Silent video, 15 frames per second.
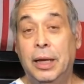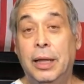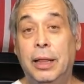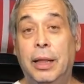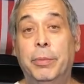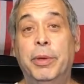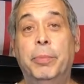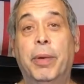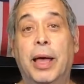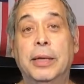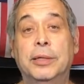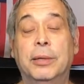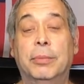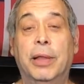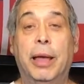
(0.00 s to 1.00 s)
let me buy
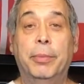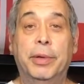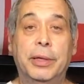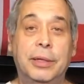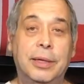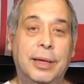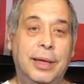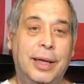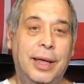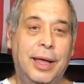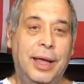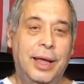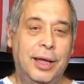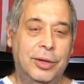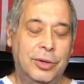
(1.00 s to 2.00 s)
some lemons.
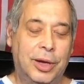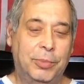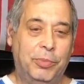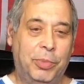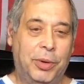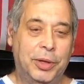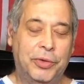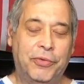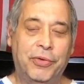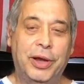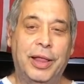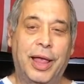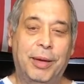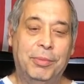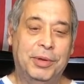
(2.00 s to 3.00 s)
So I bought three
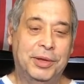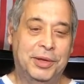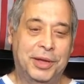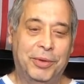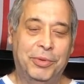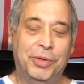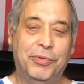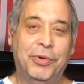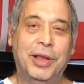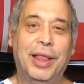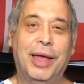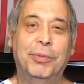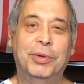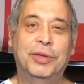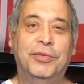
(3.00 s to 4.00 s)
lemons. There were three
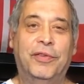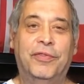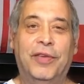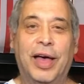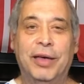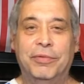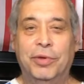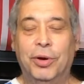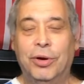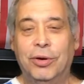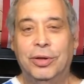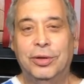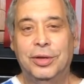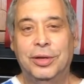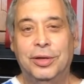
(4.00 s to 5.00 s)
lemons for five
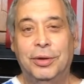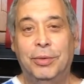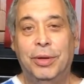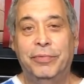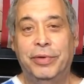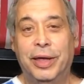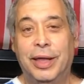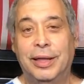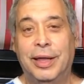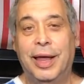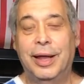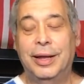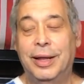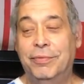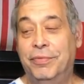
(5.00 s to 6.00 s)
euros. I still won't forget
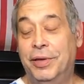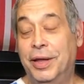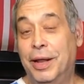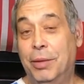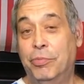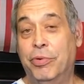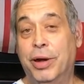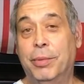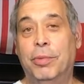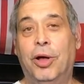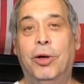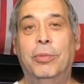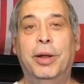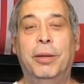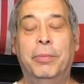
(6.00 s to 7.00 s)
that. And I figured I'd bring them
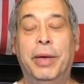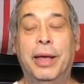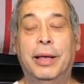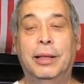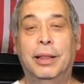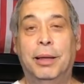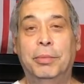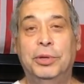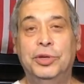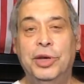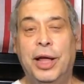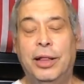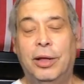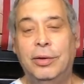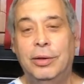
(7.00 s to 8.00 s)
home and I'll make
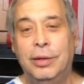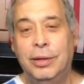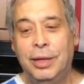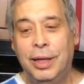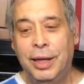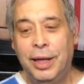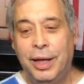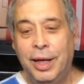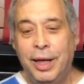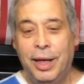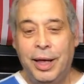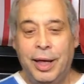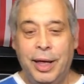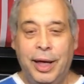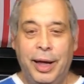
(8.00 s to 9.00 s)
limoncello.
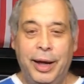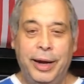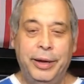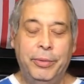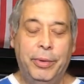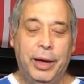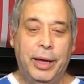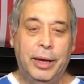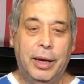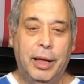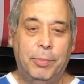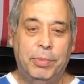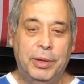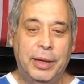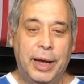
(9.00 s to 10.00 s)
Anyway, a
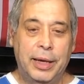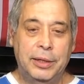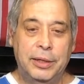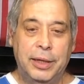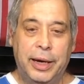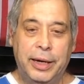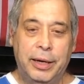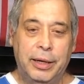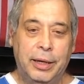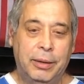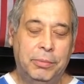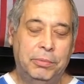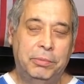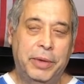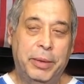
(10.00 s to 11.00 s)
couple of nights later,
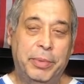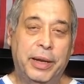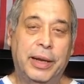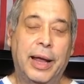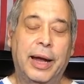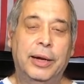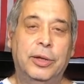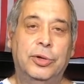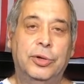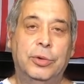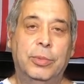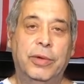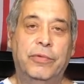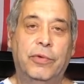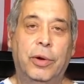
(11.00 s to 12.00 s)
maybe a night or two
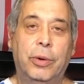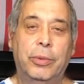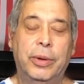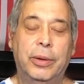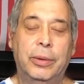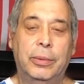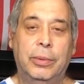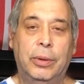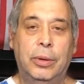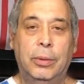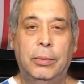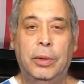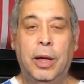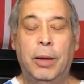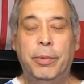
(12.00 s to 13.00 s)
before we
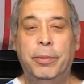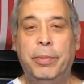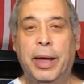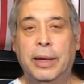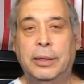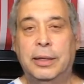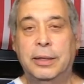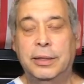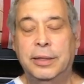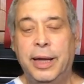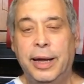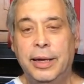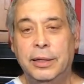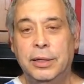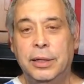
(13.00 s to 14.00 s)
were coming back to the
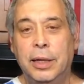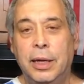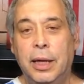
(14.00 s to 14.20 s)
States,